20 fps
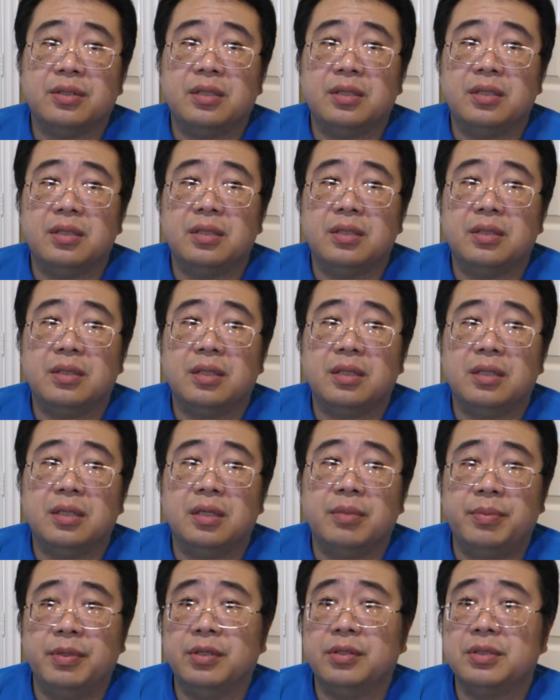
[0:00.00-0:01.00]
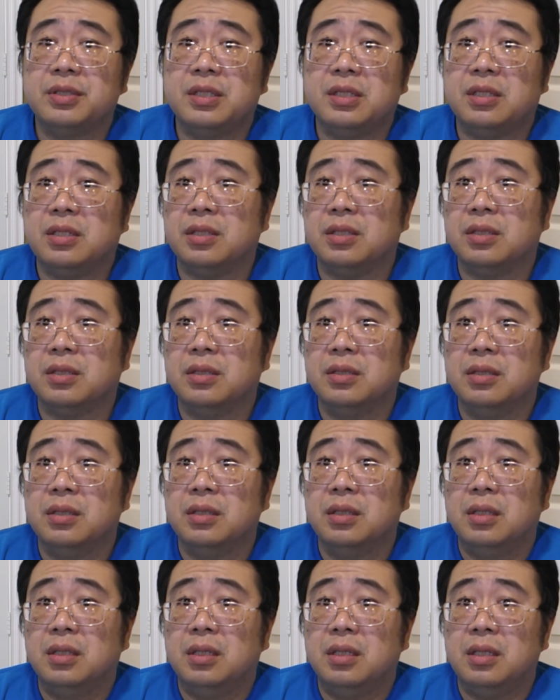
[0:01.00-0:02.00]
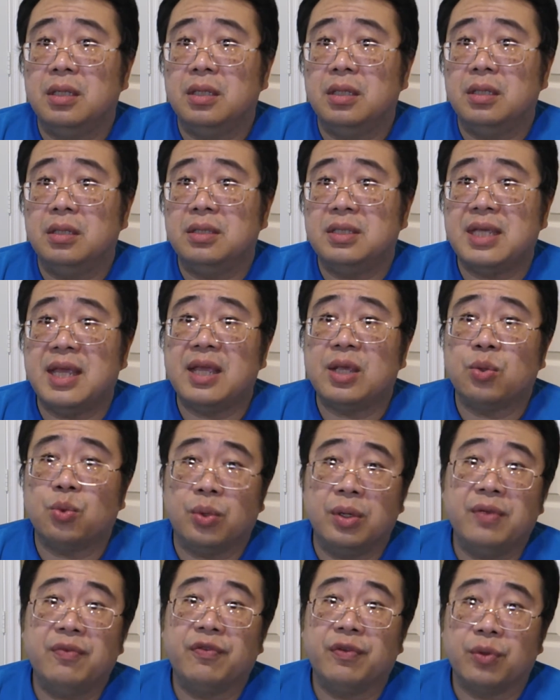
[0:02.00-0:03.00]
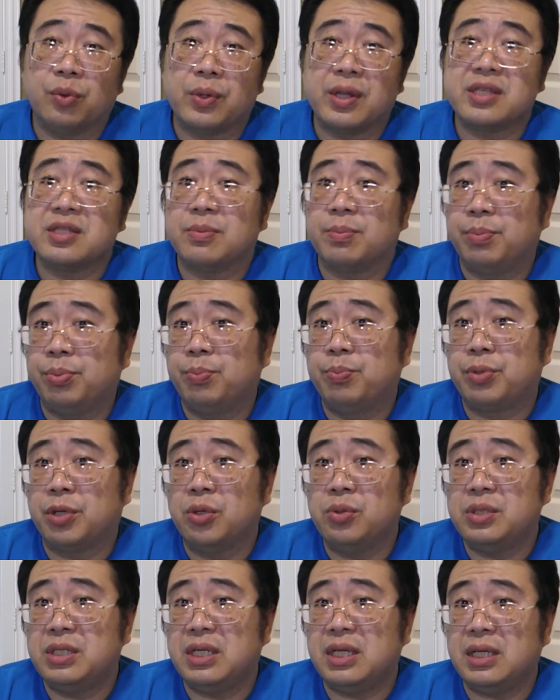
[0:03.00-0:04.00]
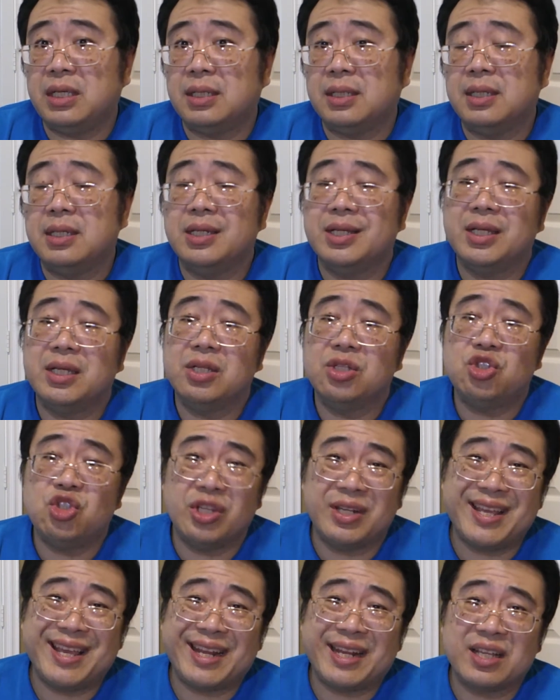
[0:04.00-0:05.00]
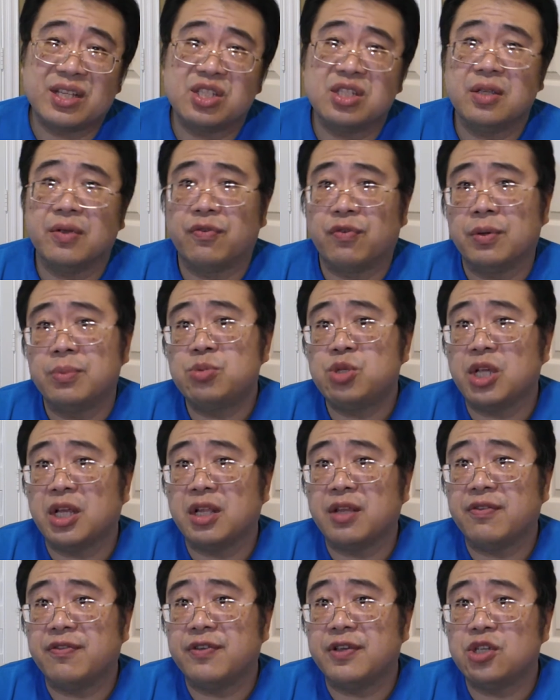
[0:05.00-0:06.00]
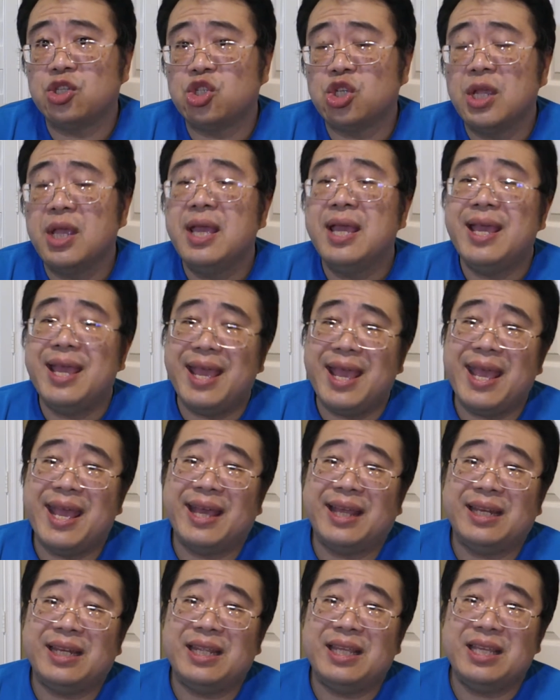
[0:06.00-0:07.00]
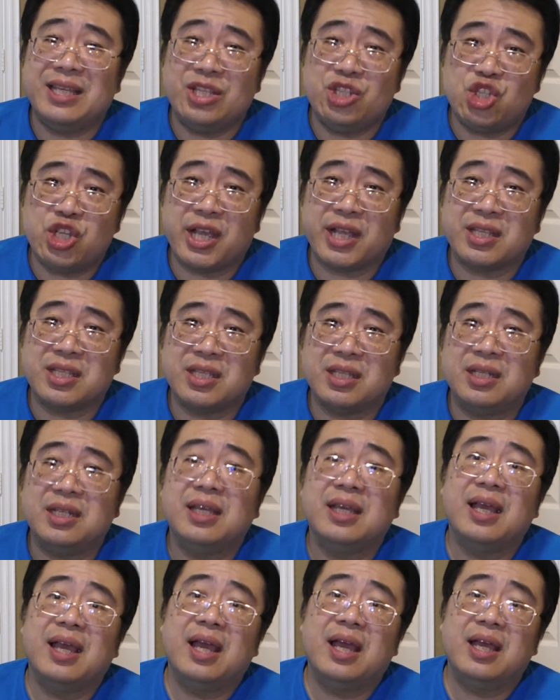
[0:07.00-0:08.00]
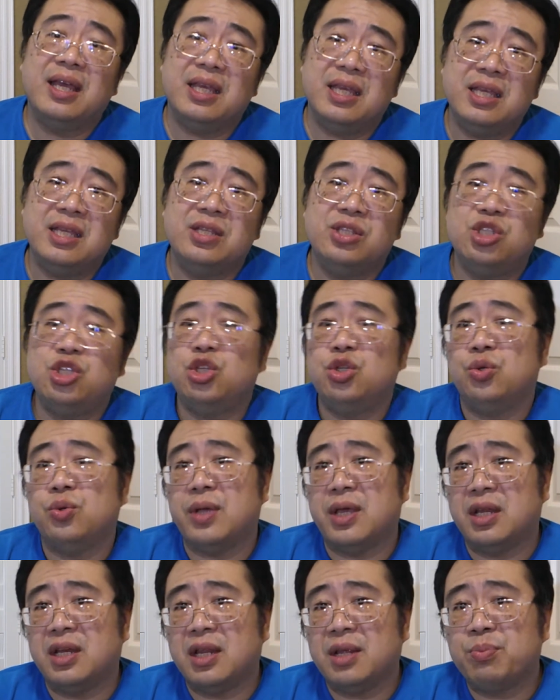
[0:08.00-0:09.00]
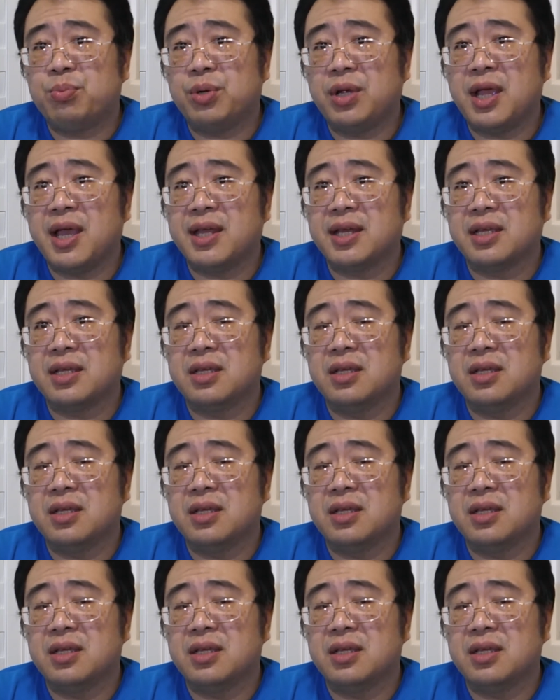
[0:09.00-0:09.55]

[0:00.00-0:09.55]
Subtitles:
the ability to take green fluorescent protein genetics from jellyfish and inject it into an embryonic